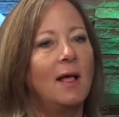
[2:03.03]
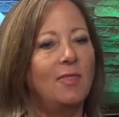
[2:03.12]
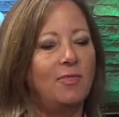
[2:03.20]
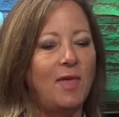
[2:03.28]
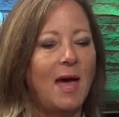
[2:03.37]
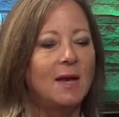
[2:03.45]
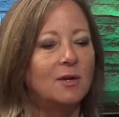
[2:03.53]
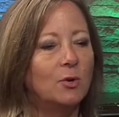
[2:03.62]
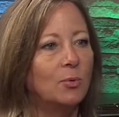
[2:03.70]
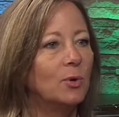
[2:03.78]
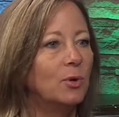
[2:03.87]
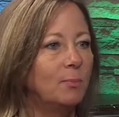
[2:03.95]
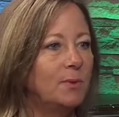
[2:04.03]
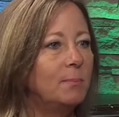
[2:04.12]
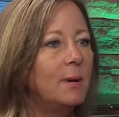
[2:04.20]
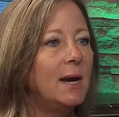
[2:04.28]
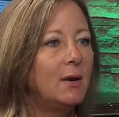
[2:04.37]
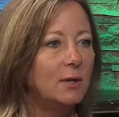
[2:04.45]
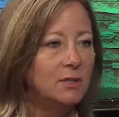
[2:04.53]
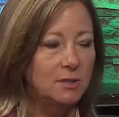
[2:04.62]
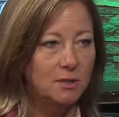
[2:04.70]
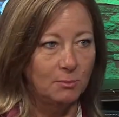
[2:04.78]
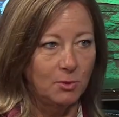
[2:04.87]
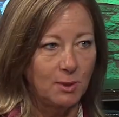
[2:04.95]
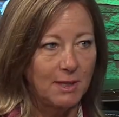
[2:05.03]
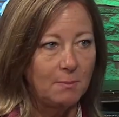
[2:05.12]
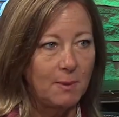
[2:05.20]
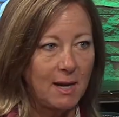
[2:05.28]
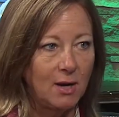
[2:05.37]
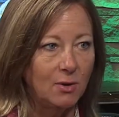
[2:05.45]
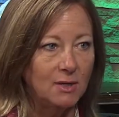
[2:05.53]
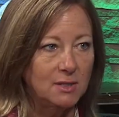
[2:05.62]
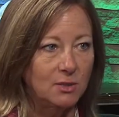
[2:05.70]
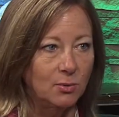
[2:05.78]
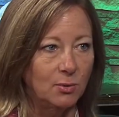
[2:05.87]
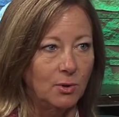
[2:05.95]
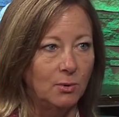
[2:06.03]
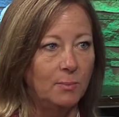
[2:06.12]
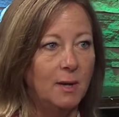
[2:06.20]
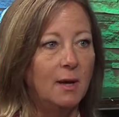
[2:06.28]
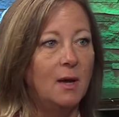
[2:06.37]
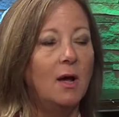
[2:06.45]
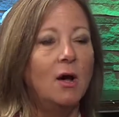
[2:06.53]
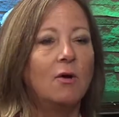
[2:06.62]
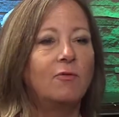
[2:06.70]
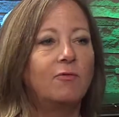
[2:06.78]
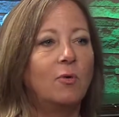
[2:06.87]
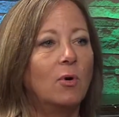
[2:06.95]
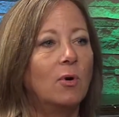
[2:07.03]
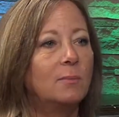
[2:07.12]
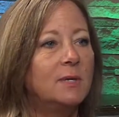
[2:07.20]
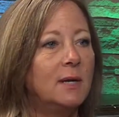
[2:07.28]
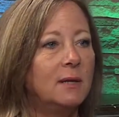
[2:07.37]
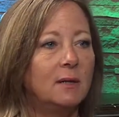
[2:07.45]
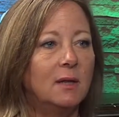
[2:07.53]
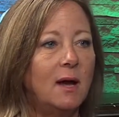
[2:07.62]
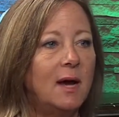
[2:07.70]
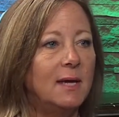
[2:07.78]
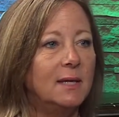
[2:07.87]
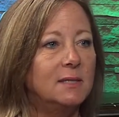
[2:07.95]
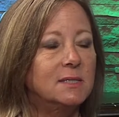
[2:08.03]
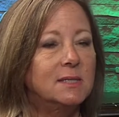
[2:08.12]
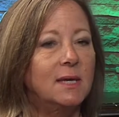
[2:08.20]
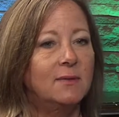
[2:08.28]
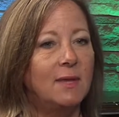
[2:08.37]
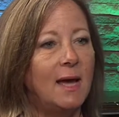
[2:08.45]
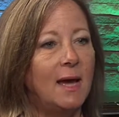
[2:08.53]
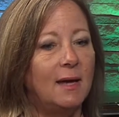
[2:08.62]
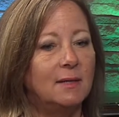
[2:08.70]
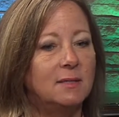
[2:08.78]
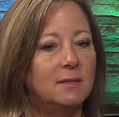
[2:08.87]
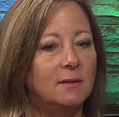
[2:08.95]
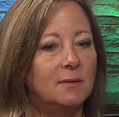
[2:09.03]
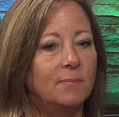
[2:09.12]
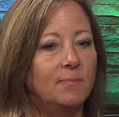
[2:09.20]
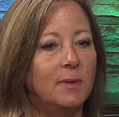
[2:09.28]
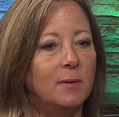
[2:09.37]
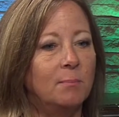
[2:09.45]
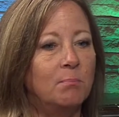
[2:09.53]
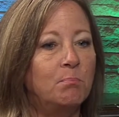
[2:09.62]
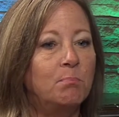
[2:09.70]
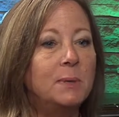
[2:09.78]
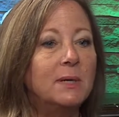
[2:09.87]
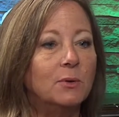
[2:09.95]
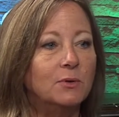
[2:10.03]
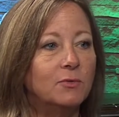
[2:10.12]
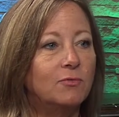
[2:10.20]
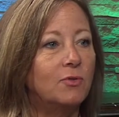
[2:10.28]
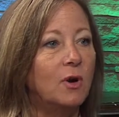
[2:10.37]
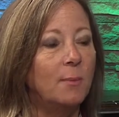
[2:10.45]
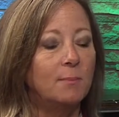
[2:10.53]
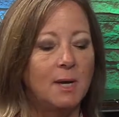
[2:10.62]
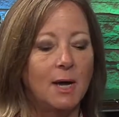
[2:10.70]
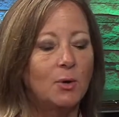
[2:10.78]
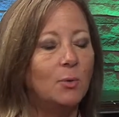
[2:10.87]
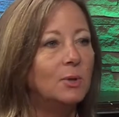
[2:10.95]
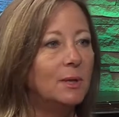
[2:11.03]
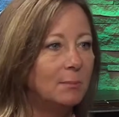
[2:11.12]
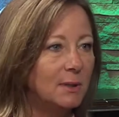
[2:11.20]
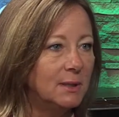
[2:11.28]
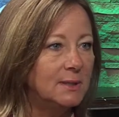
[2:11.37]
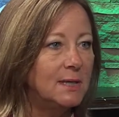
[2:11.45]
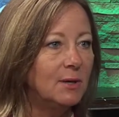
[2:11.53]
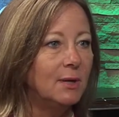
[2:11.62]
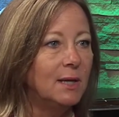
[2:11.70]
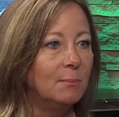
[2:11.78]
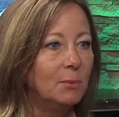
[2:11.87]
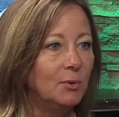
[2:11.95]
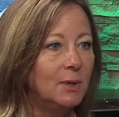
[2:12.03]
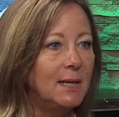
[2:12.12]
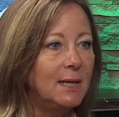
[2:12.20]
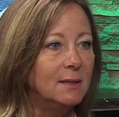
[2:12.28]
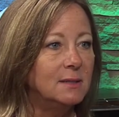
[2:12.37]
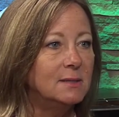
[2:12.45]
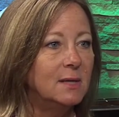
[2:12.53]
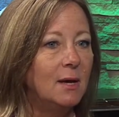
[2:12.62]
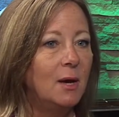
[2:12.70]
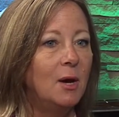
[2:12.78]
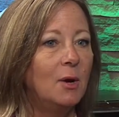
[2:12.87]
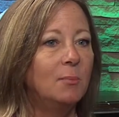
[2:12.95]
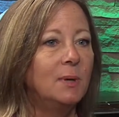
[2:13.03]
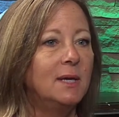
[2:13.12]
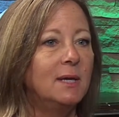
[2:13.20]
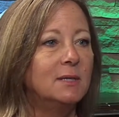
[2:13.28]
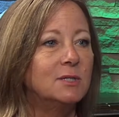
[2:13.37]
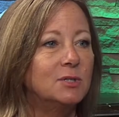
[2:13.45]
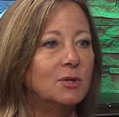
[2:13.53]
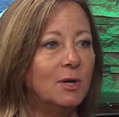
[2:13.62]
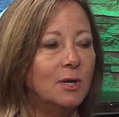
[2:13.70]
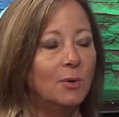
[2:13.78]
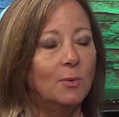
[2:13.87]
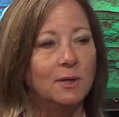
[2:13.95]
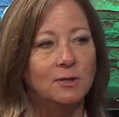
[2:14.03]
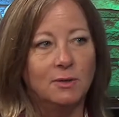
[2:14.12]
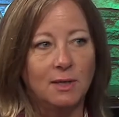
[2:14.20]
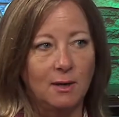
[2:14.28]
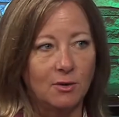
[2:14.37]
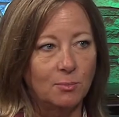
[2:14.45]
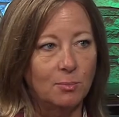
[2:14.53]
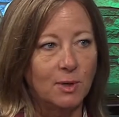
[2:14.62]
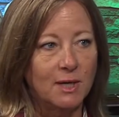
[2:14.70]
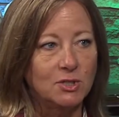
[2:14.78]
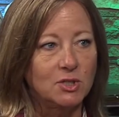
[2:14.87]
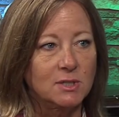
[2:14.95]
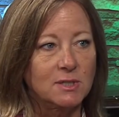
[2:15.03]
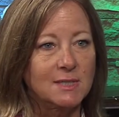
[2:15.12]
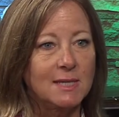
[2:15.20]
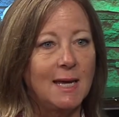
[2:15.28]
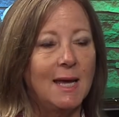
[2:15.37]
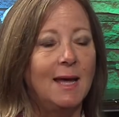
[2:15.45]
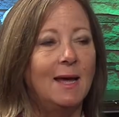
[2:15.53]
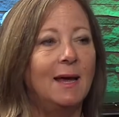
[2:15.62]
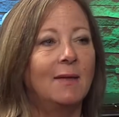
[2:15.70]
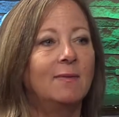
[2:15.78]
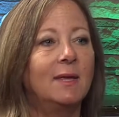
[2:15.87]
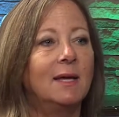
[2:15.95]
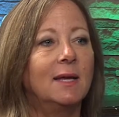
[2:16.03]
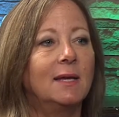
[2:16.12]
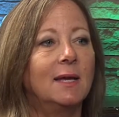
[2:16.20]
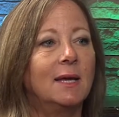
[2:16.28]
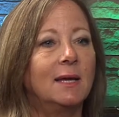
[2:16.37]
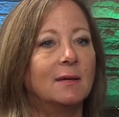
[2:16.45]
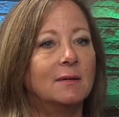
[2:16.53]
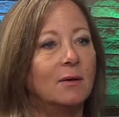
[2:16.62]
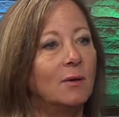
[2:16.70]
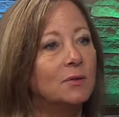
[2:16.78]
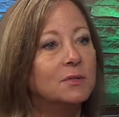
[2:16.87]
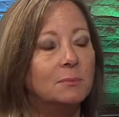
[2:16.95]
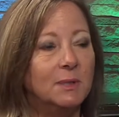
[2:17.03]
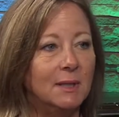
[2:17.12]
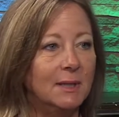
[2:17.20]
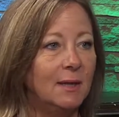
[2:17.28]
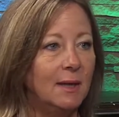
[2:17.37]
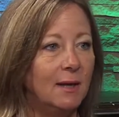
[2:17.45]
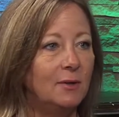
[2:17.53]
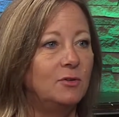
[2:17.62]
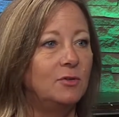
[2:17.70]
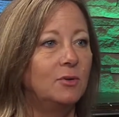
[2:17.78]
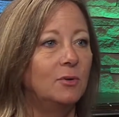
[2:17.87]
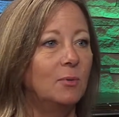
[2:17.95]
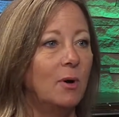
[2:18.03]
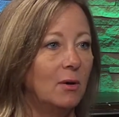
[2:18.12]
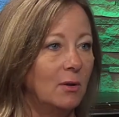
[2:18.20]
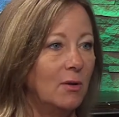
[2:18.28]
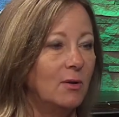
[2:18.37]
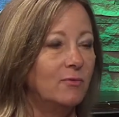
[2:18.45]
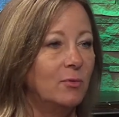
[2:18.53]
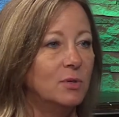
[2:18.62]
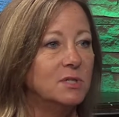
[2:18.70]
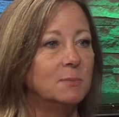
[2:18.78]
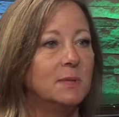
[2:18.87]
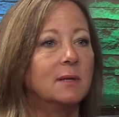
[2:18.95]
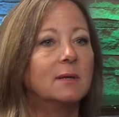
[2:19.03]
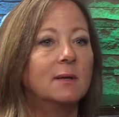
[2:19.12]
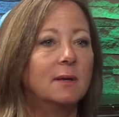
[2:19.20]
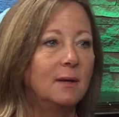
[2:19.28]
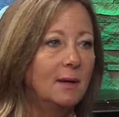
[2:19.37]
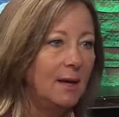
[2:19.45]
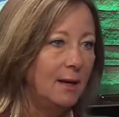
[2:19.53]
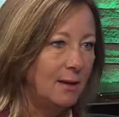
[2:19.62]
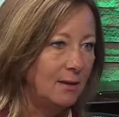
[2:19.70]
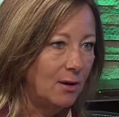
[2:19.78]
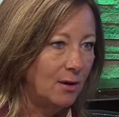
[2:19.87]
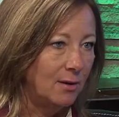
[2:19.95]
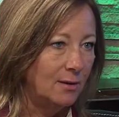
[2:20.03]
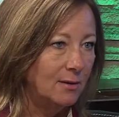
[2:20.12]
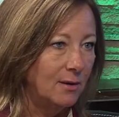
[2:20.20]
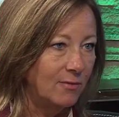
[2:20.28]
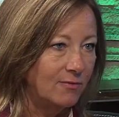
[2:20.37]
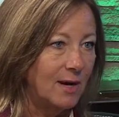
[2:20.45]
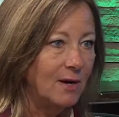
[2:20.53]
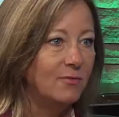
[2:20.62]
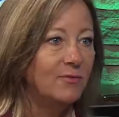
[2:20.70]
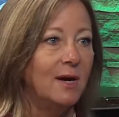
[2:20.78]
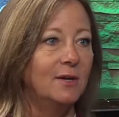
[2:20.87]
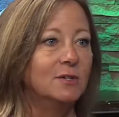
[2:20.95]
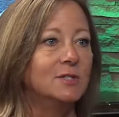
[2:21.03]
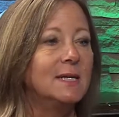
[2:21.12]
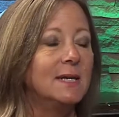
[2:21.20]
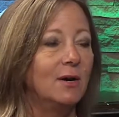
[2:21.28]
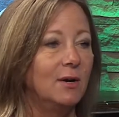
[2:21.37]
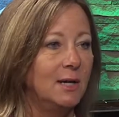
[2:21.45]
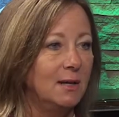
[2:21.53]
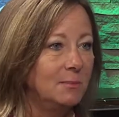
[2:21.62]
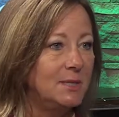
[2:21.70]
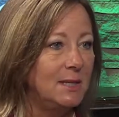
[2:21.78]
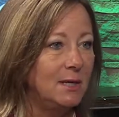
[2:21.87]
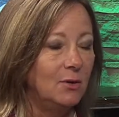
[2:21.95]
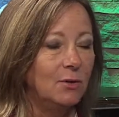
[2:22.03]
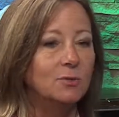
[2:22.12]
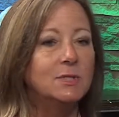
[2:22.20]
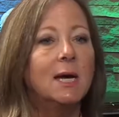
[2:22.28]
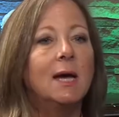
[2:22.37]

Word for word: that group, the parents, the Marine parents group, formed an alliance that built from not only military and Marines, but it started going to the other branches and then it ultimately led to our law enforcement and our, our firefighters and our EMT heroes.